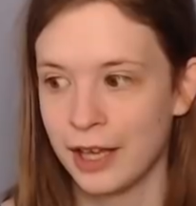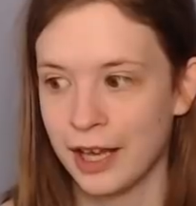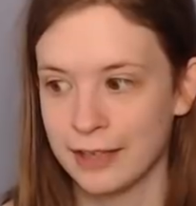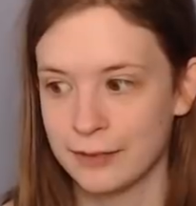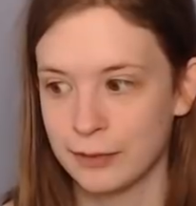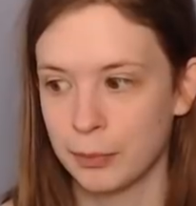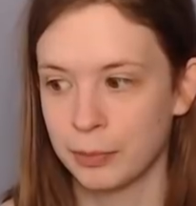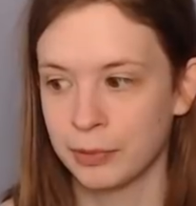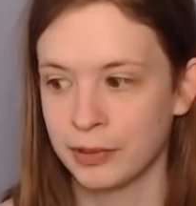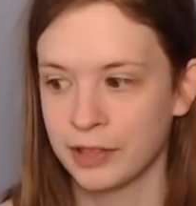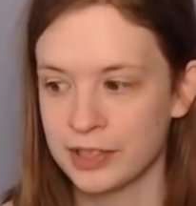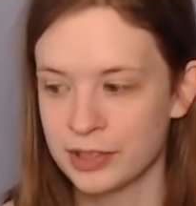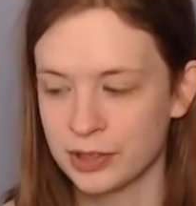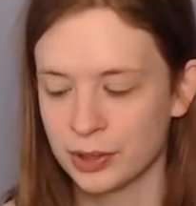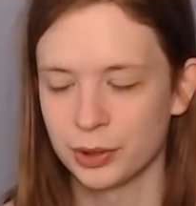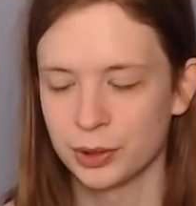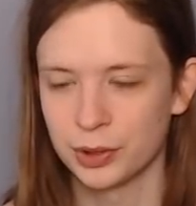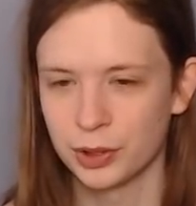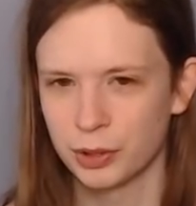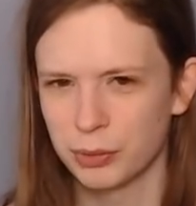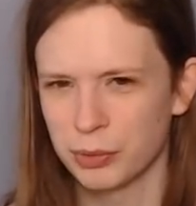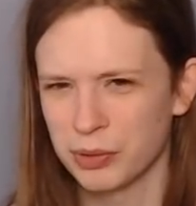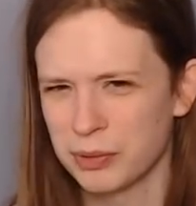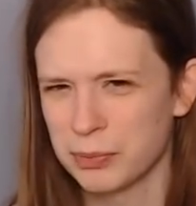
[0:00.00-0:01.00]
have a
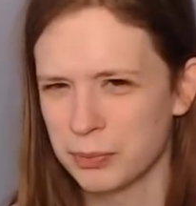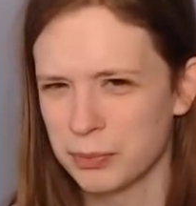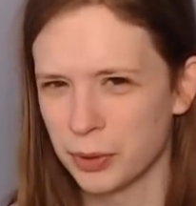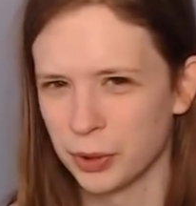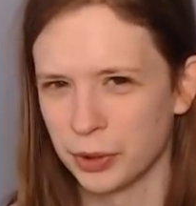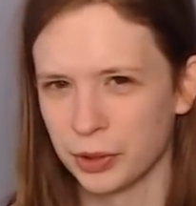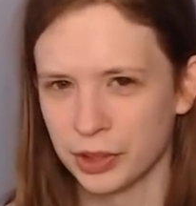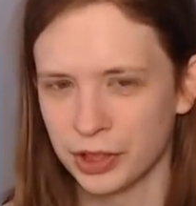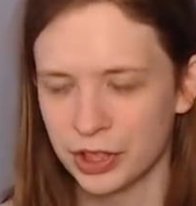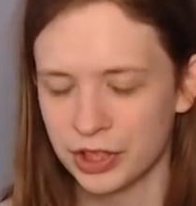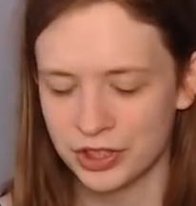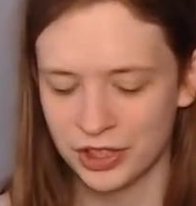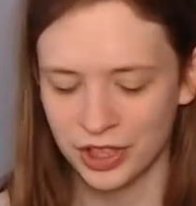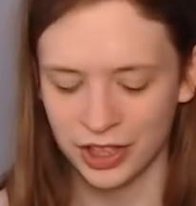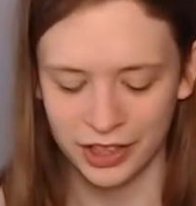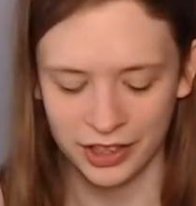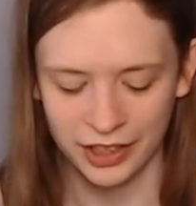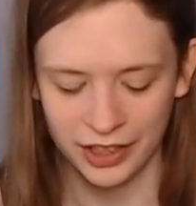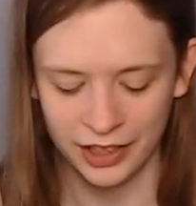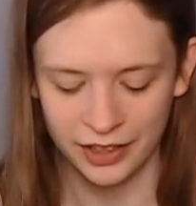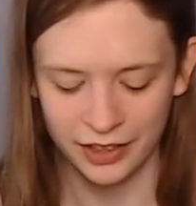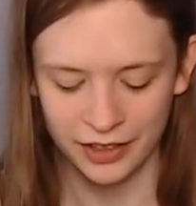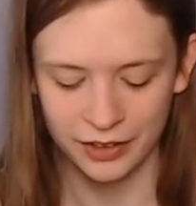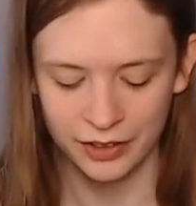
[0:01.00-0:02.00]
placeholder when
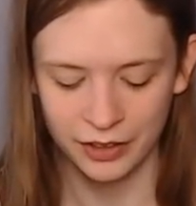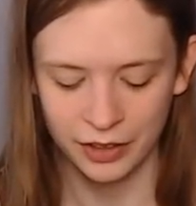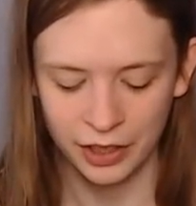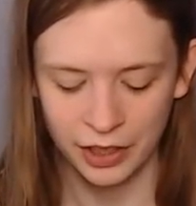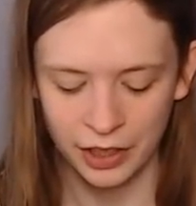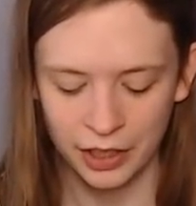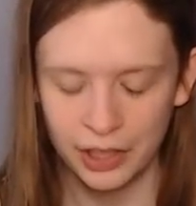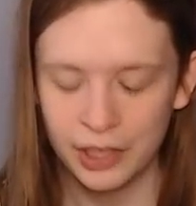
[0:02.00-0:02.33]
constructing it.